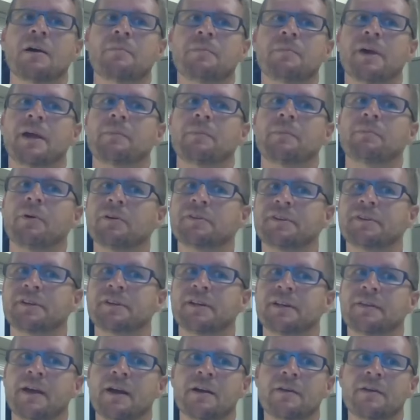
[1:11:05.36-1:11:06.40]
being posted
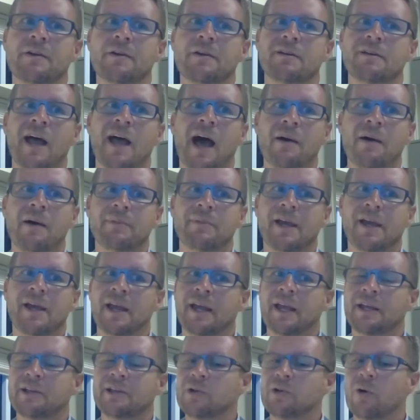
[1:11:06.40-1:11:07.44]
in there. They're not
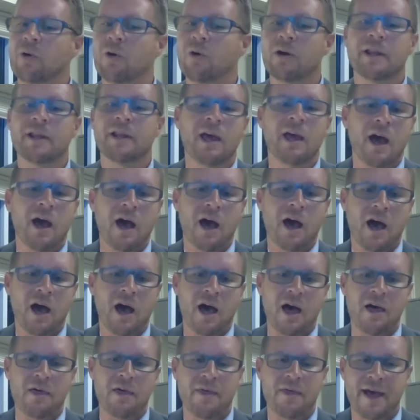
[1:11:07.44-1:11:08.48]
being ignored.
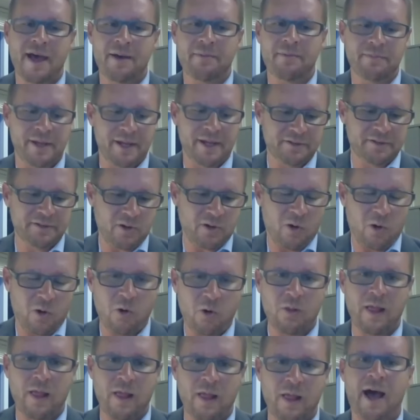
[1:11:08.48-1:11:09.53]
Uh, that means a
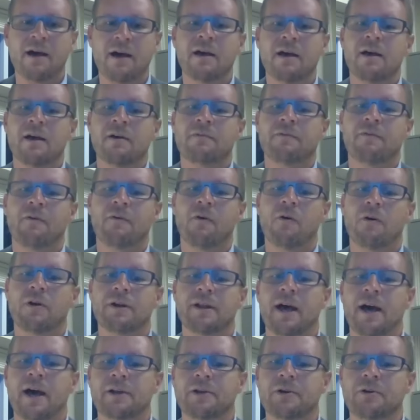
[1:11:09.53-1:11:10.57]
whole lot for
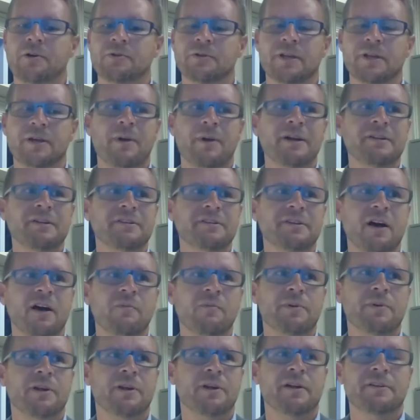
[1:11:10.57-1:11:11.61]
not only myself,
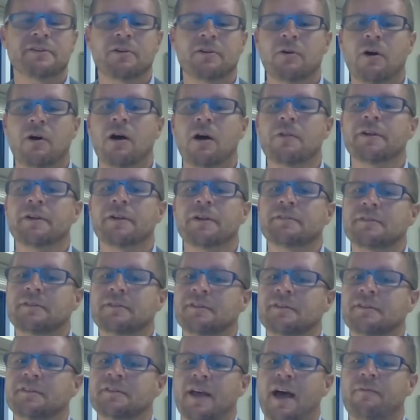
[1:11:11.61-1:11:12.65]
but also all the
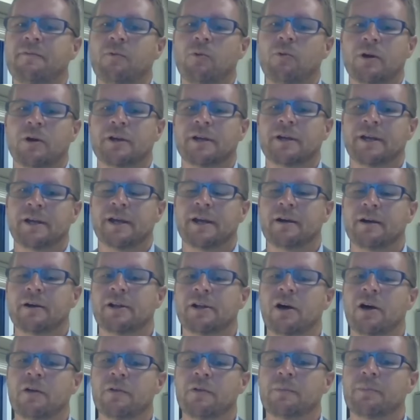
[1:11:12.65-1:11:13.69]
staff working here
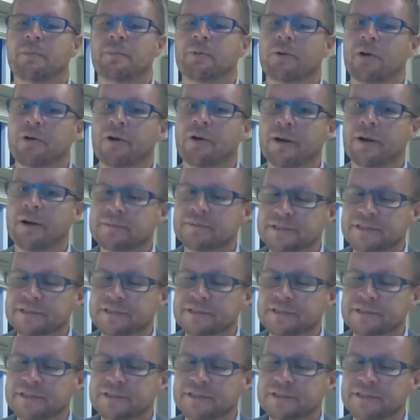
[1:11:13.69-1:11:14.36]
and all the programs.